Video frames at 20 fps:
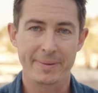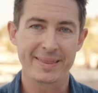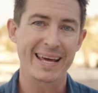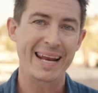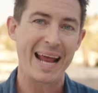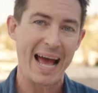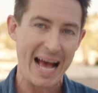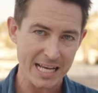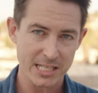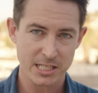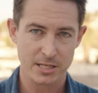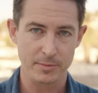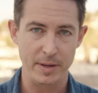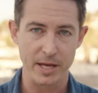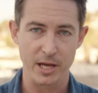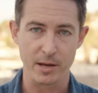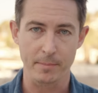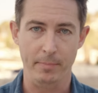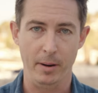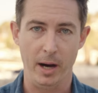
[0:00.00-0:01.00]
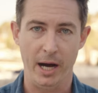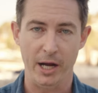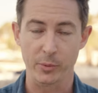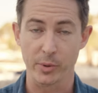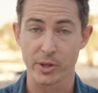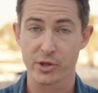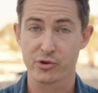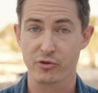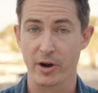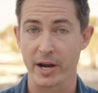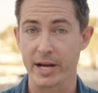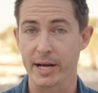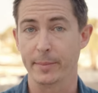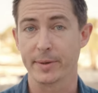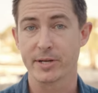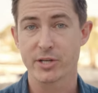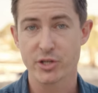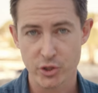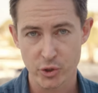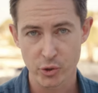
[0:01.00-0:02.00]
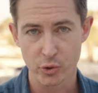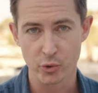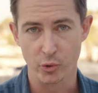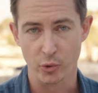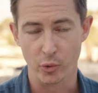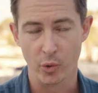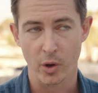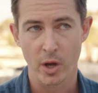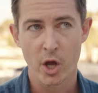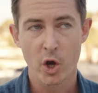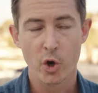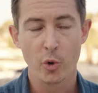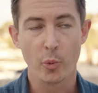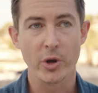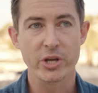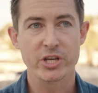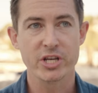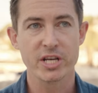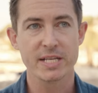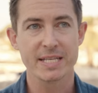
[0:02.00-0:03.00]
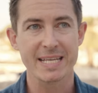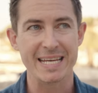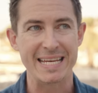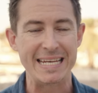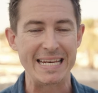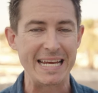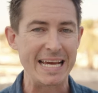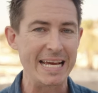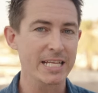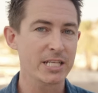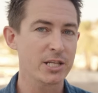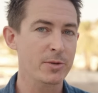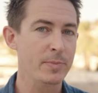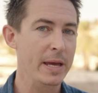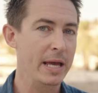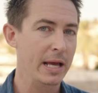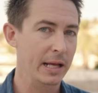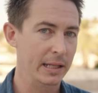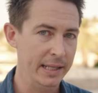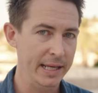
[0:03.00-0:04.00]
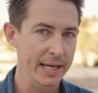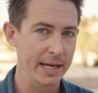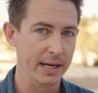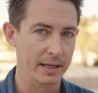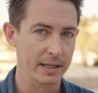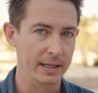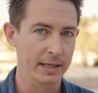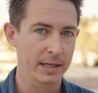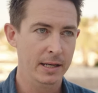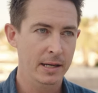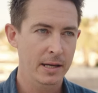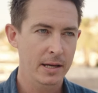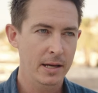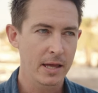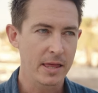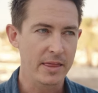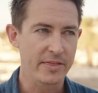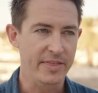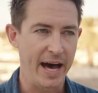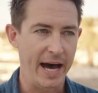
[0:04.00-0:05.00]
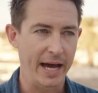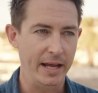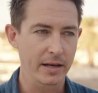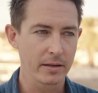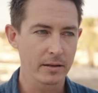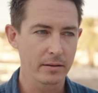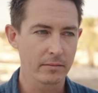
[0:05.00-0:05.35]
But that has to be combined with trait number two, which is it needs to be clear that